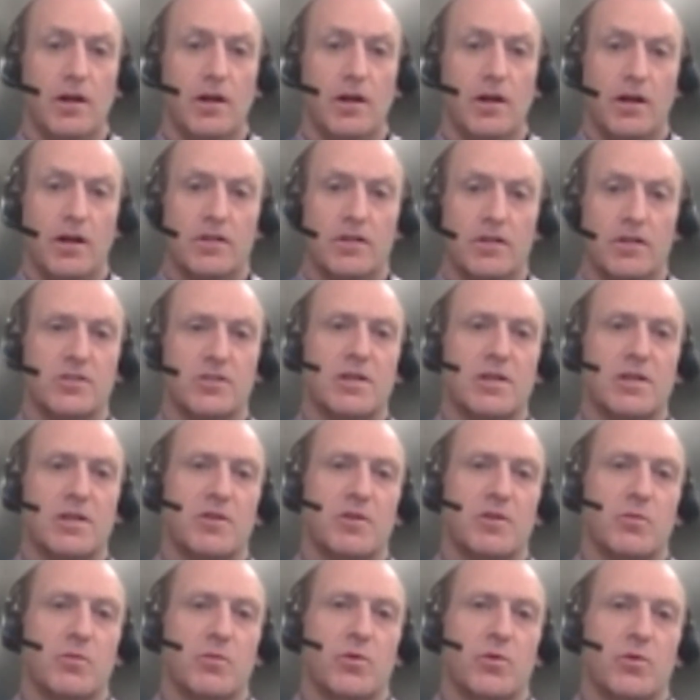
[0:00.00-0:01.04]
So some of
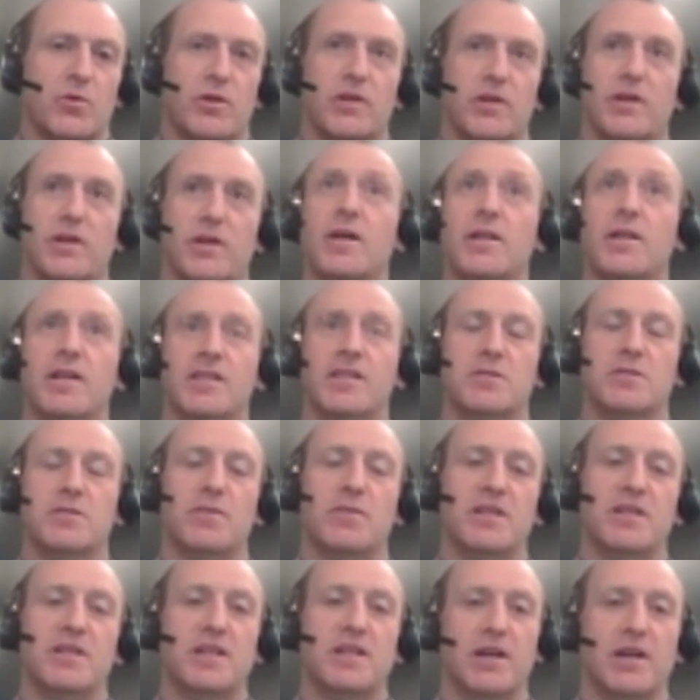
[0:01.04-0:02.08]
the work that's
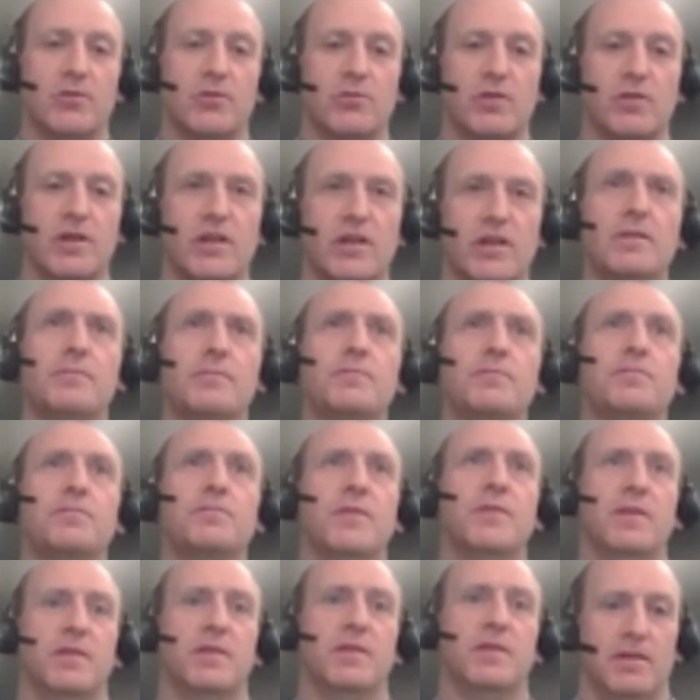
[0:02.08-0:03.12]
been done already
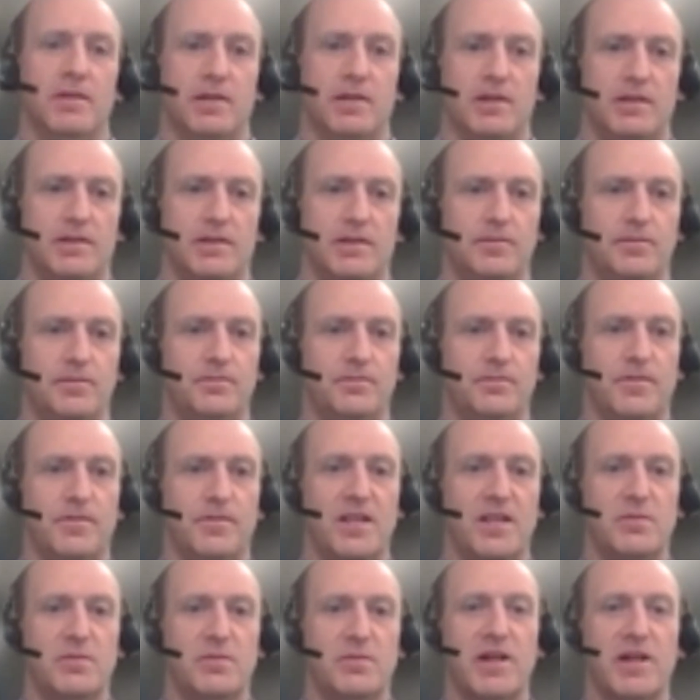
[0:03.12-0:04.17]

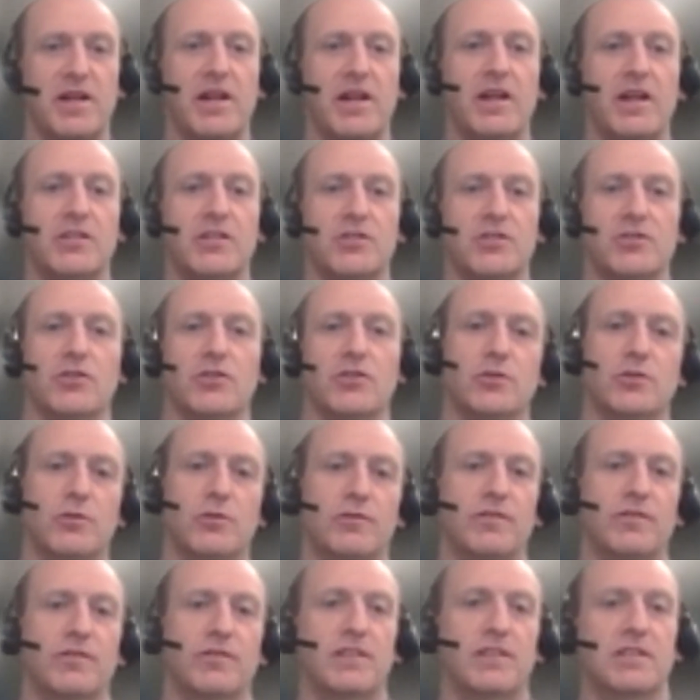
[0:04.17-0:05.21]
has been an external
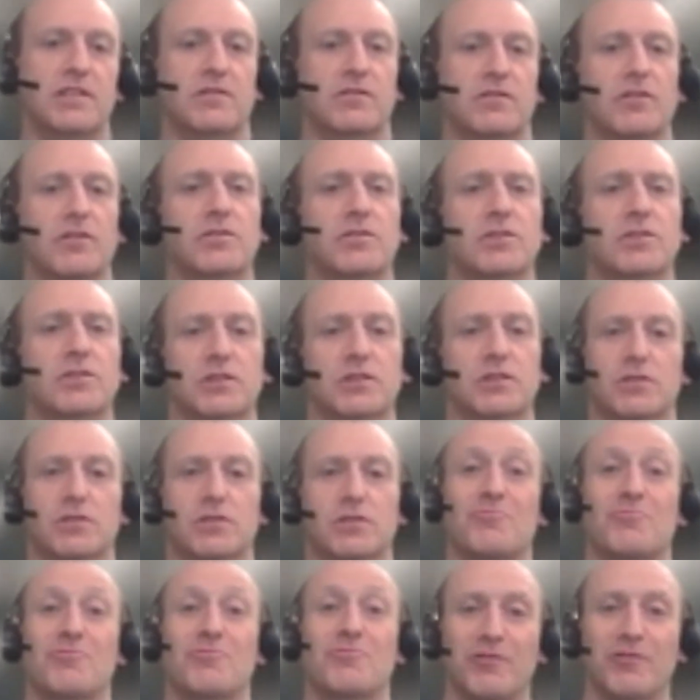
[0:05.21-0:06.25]
effectiveness
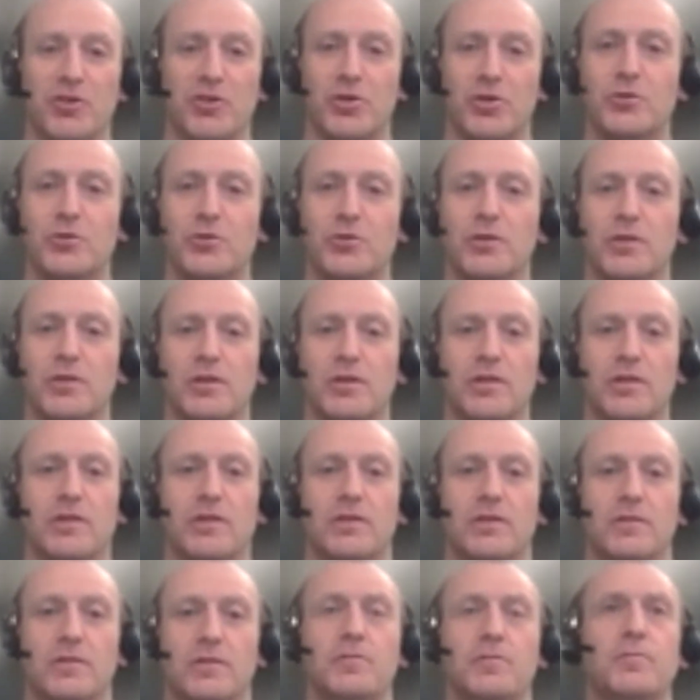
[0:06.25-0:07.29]
review
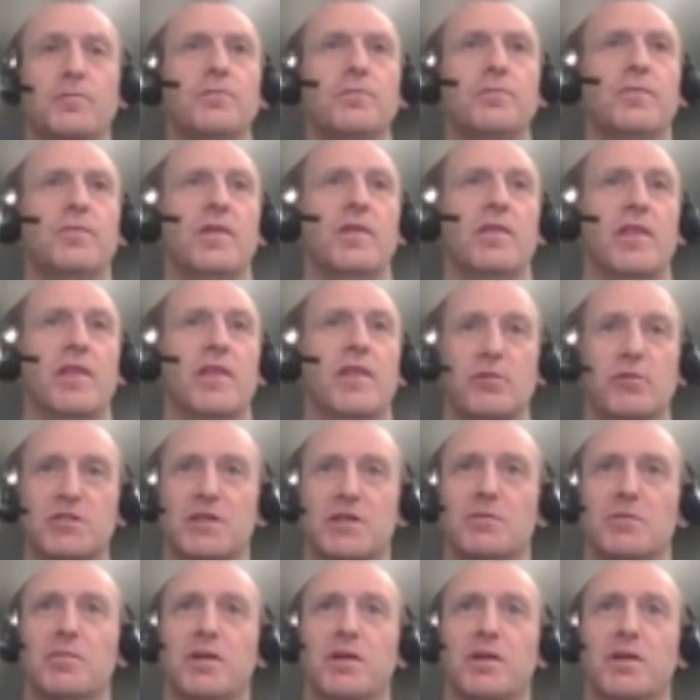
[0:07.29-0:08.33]
that was
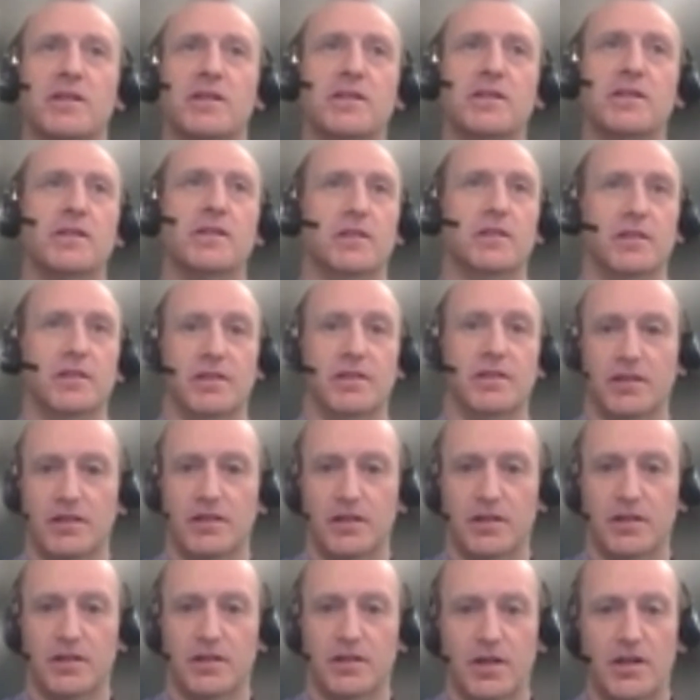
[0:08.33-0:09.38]
completed
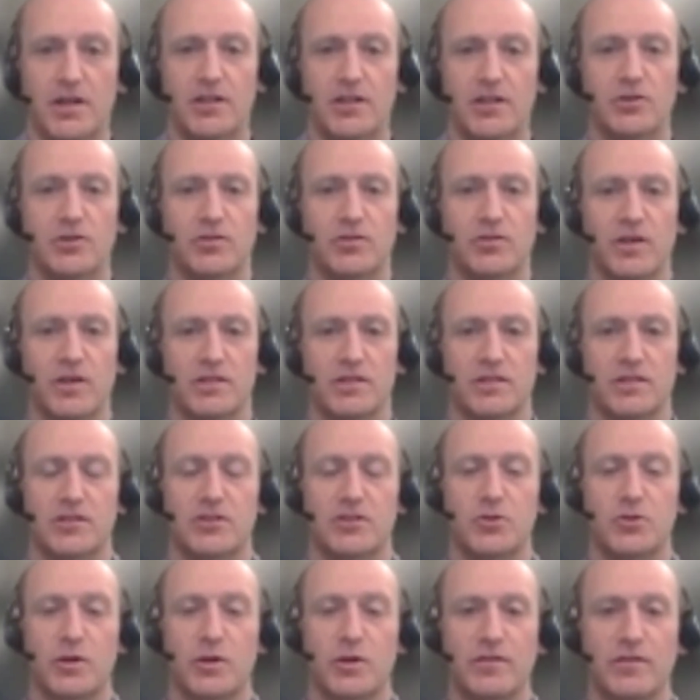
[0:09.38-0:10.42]
in
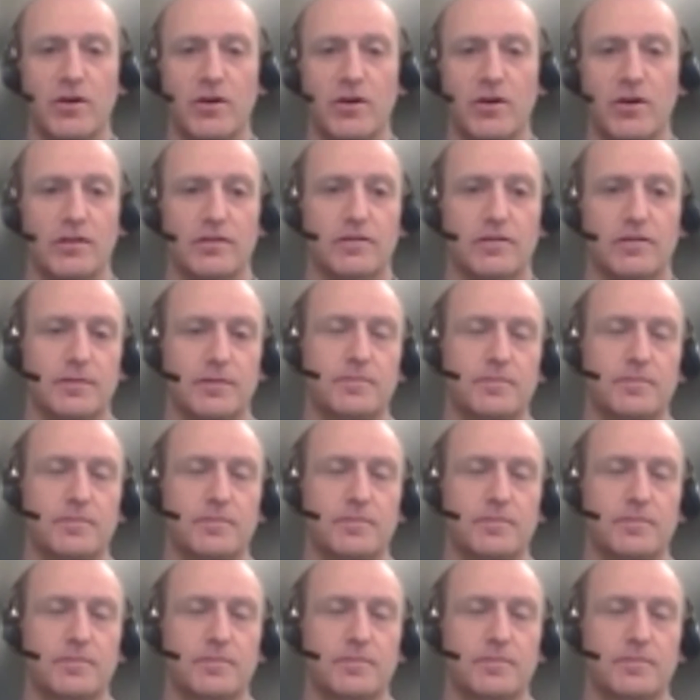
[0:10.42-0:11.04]
2025.